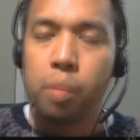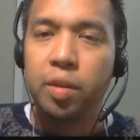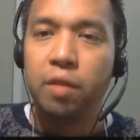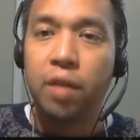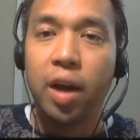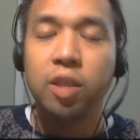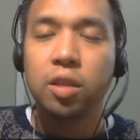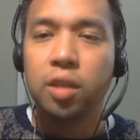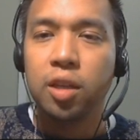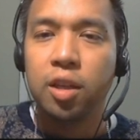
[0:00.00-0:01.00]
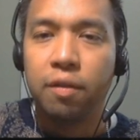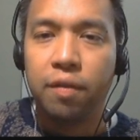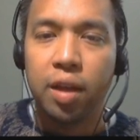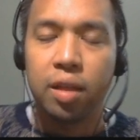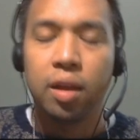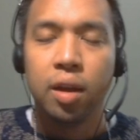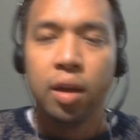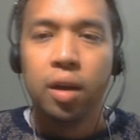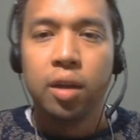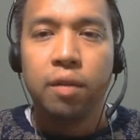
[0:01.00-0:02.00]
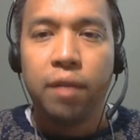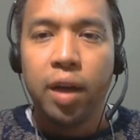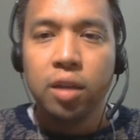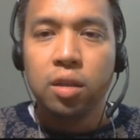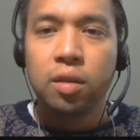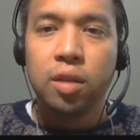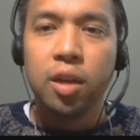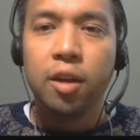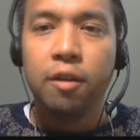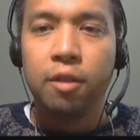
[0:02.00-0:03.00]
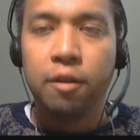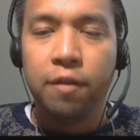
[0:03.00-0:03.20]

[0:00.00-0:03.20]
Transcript: Divine Justinia V. Divine Justinia